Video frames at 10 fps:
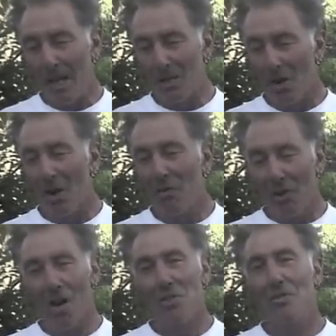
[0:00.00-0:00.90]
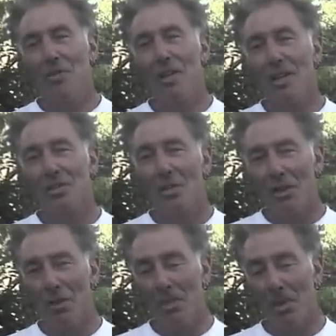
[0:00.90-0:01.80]
It is our philosophy at
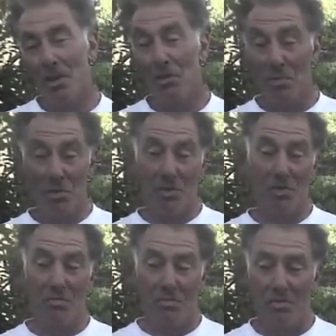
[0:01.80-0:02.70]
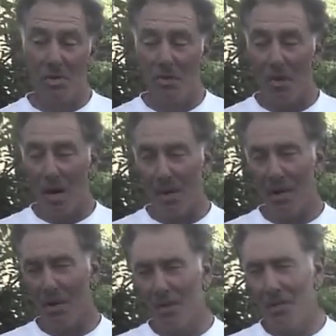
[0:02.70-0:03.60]
Soil Reputation, which is sort of why we
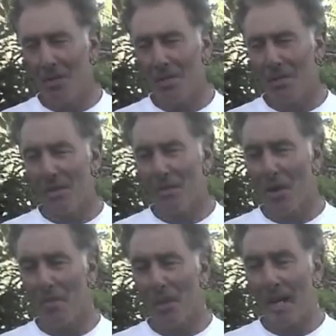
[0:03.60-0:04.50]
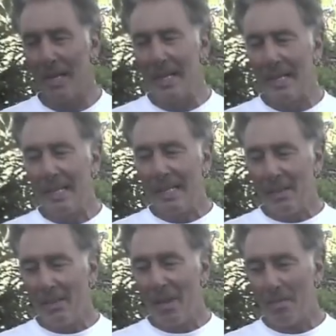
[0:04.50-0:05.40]
called the farm
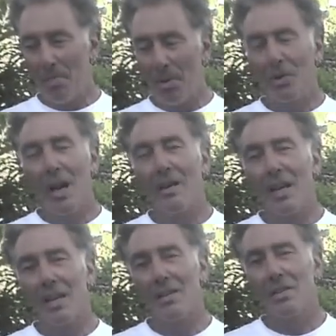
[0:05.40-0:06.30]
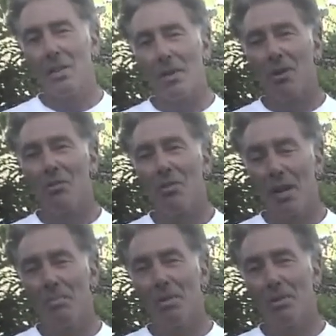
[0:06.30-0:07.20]
that Perth County has some
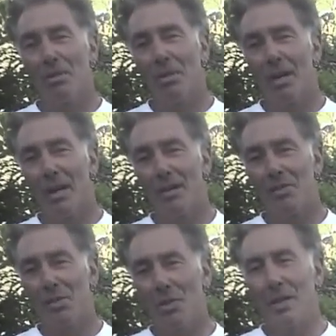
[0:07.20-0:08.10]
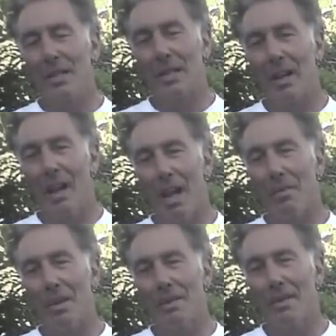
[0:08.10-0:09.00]
incredible soil and
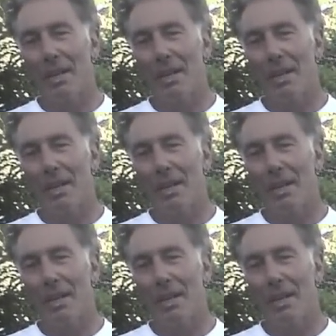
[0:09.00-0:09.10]
climate.